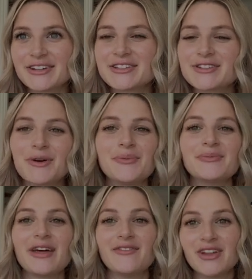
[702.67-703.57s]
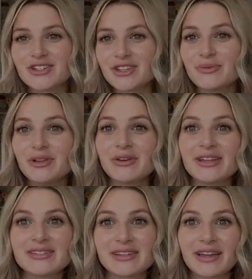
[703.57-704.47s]
So eventually when you
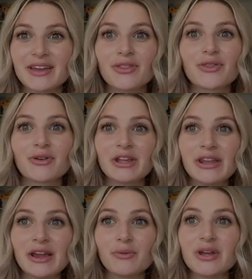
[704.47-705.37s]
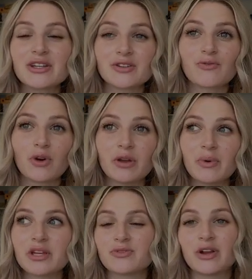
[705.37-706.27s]
get to like 39 weeks or 40
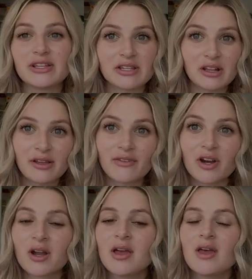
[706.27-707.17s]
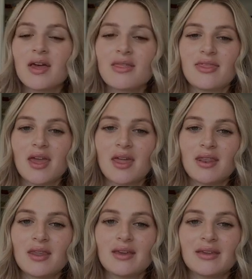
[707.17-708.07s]
weeks ready to deliver,
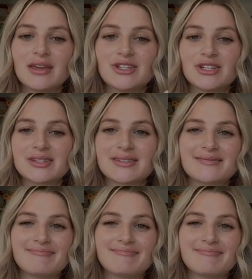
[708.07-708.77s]
then it's